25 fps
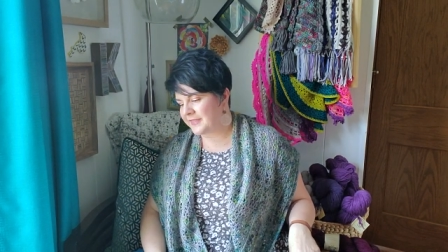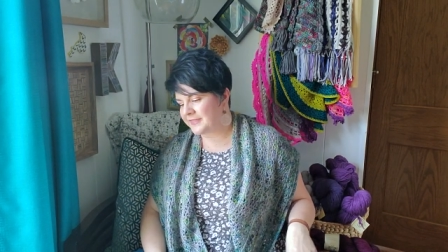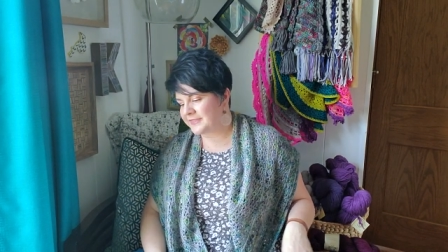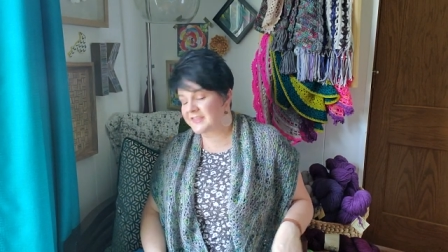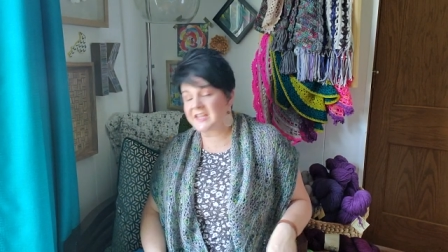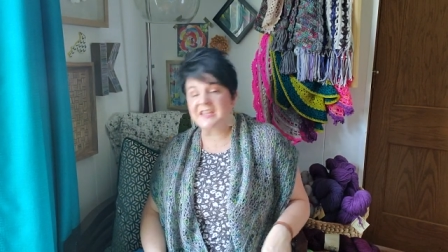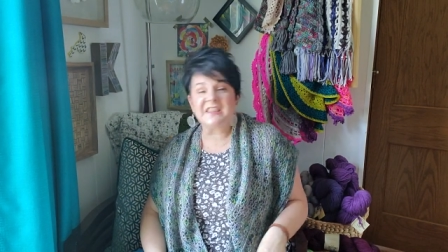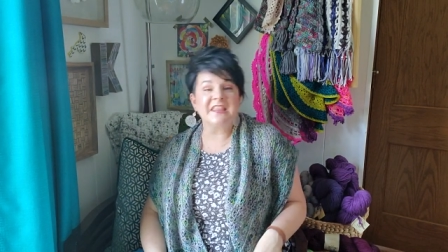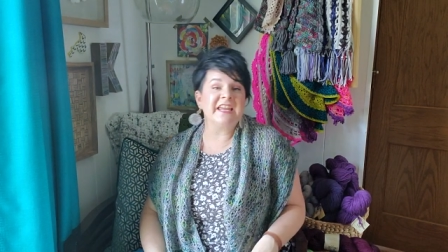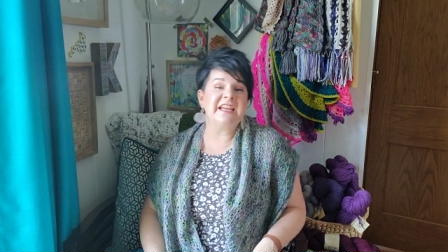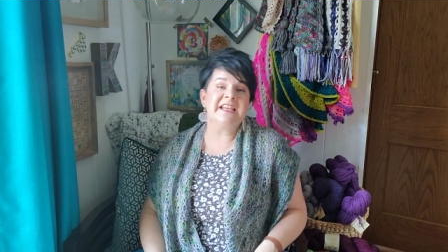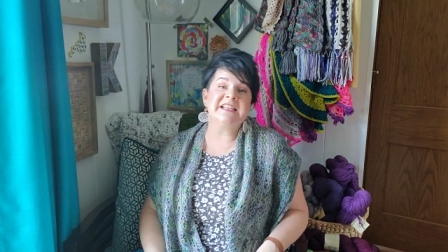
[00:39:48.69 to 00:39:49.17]

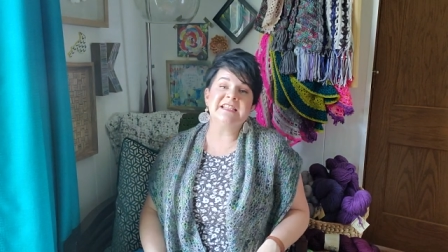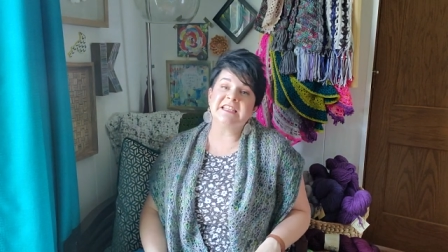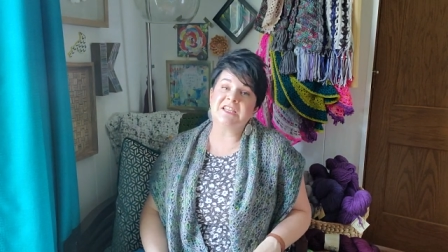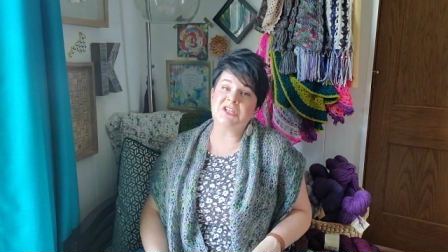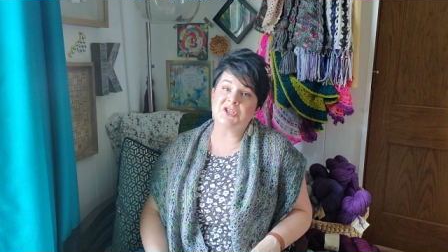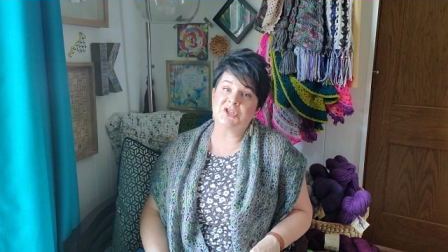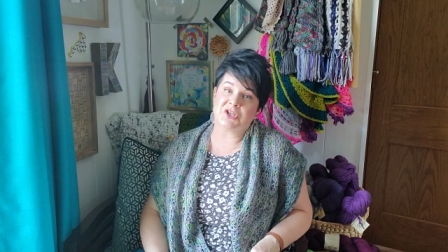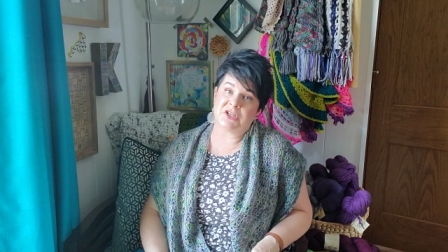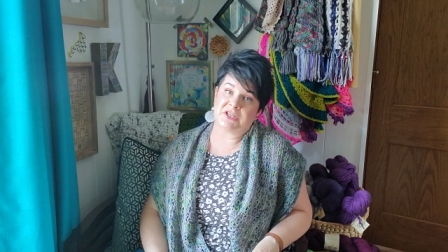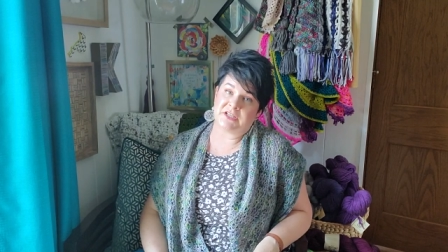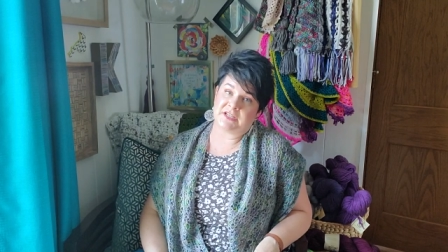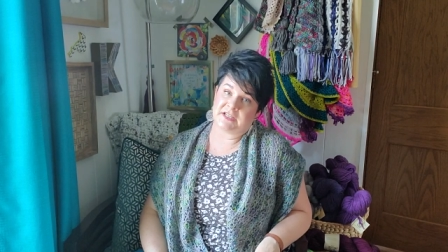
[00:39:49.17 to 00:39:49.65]
the Lazy
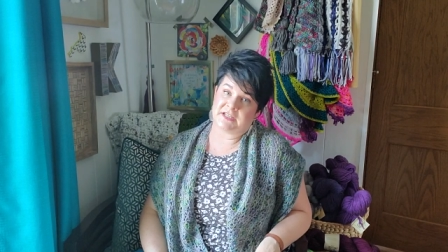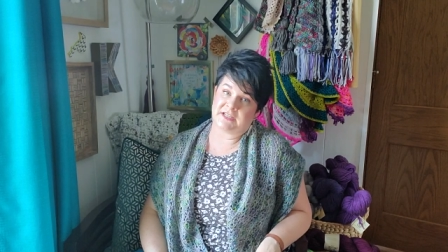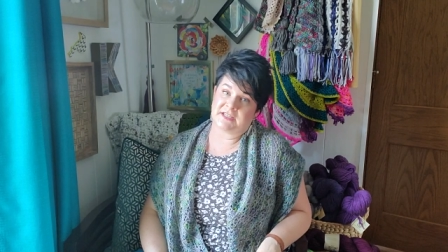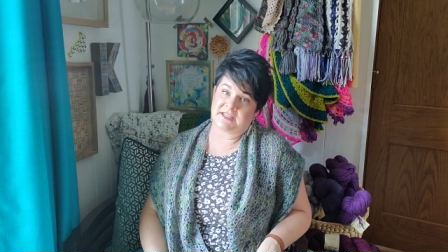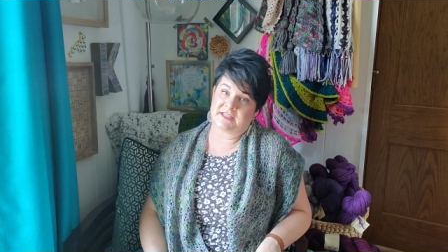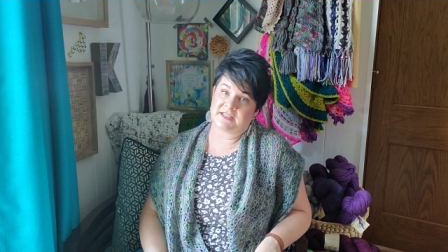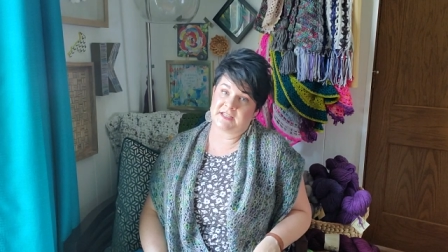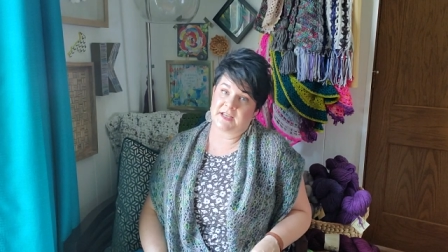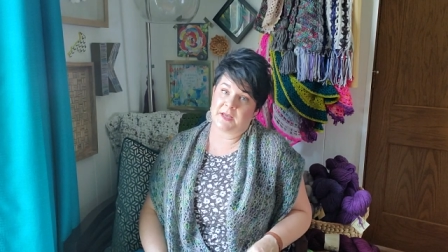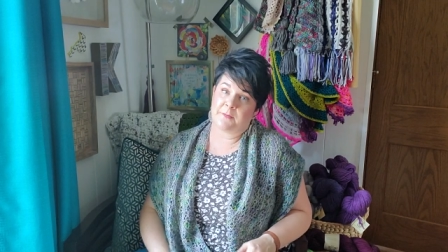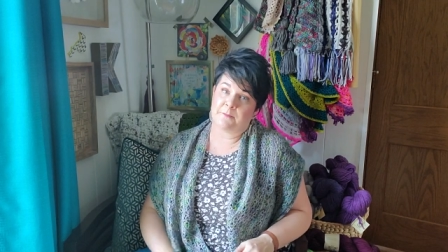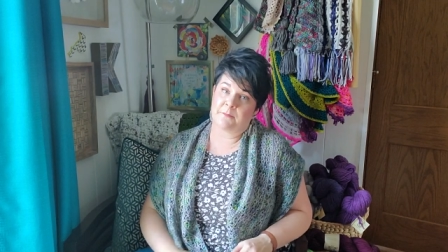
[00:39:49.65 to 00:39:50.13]

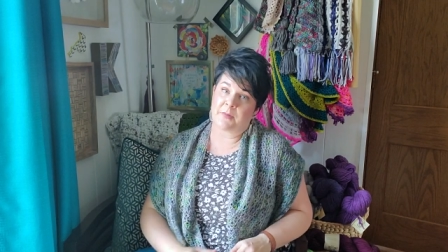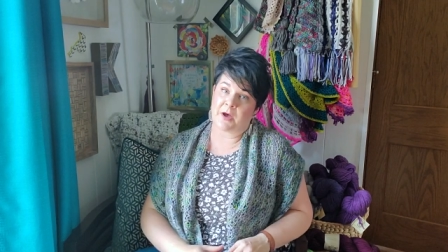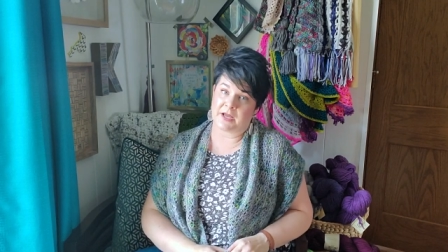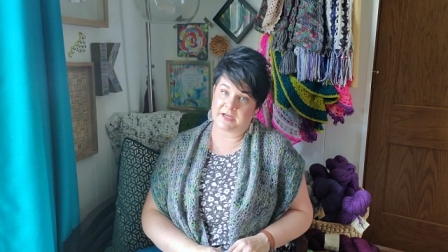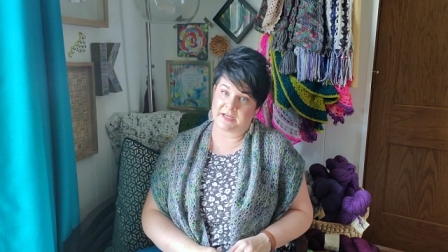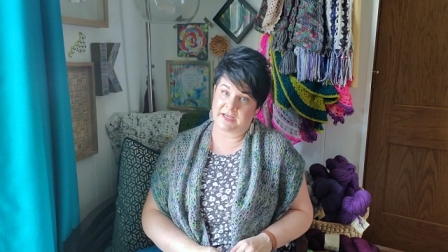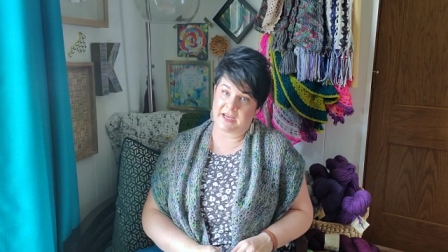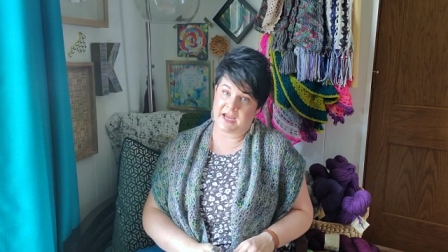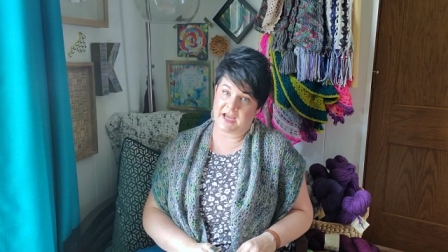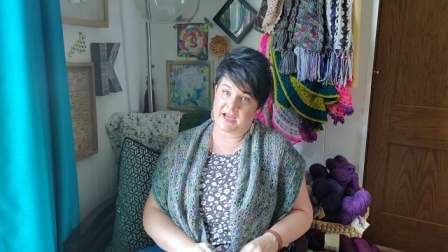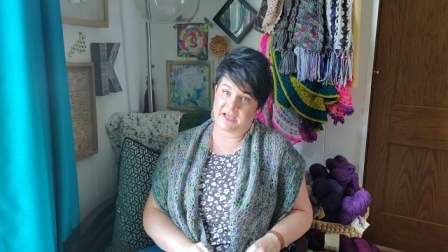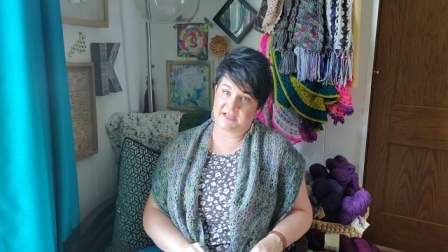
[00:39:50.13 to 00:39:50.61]
Genius
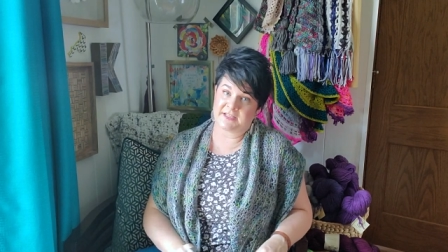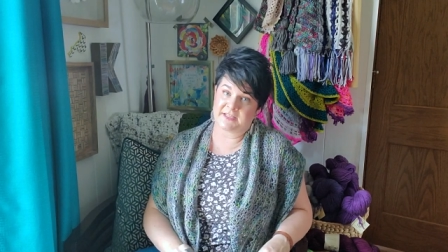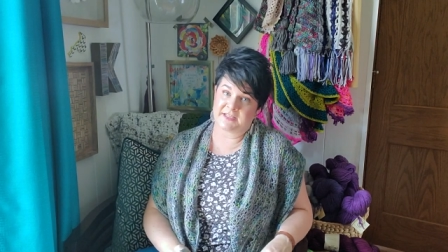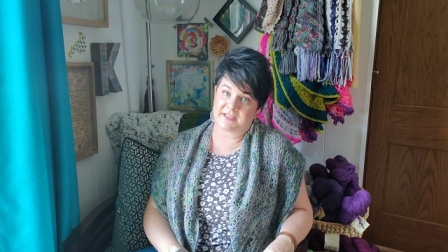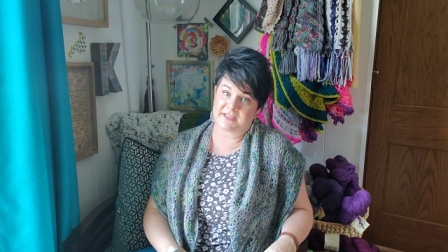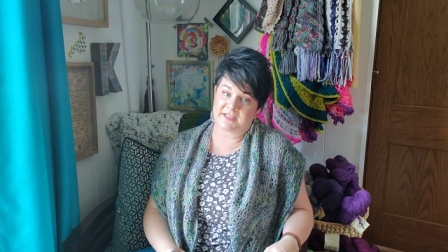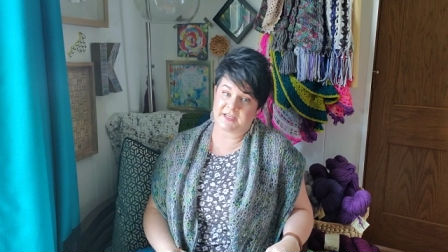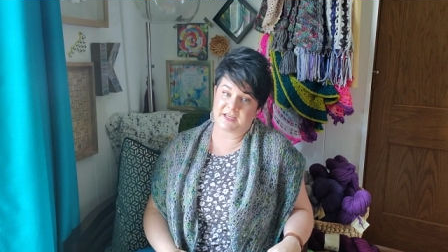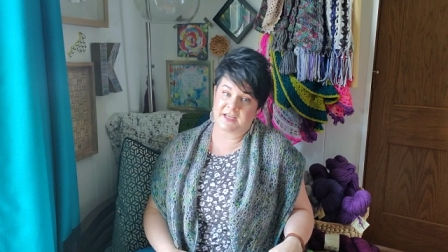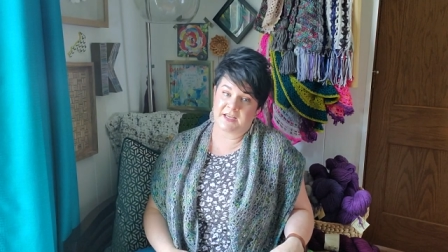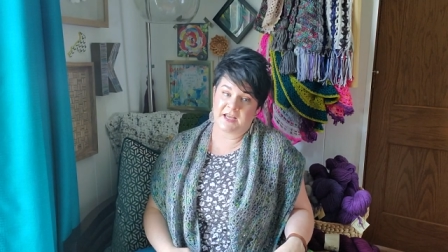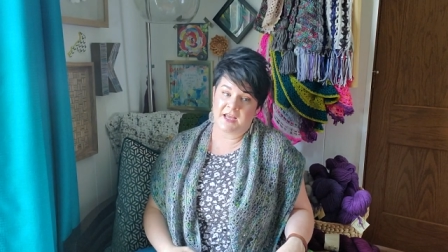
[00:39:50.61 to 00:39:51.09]

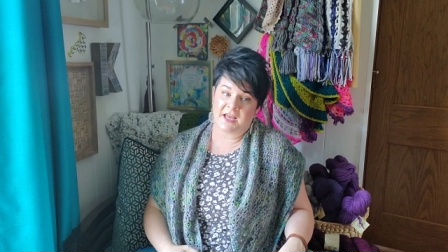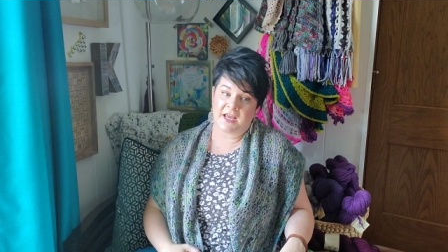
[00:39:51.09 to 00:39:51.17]
podcast.